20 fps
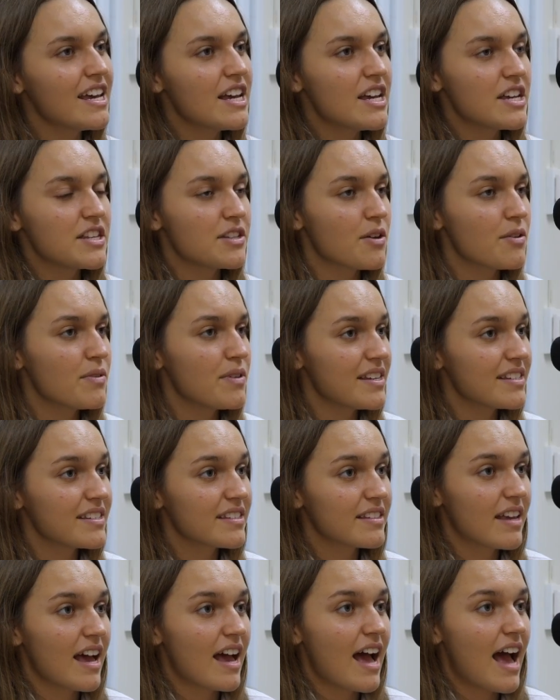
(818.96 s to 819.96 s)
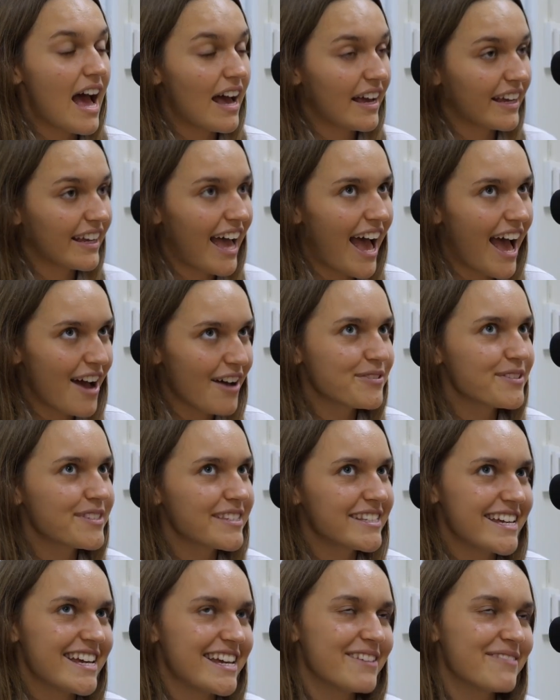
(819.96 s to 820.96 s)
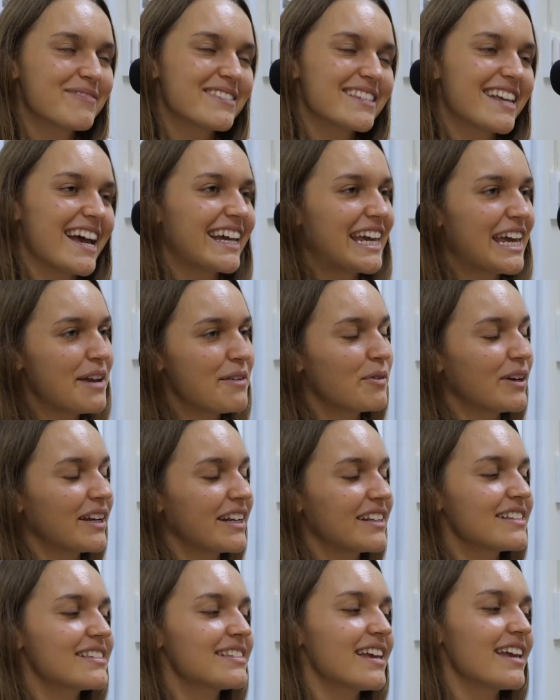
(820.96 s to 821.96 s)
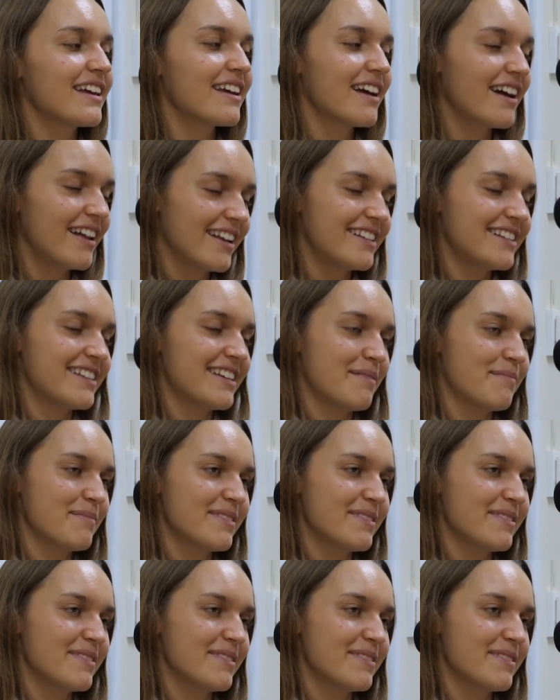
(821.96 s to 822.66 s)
So these house teams, I keep wanting to say colour teams.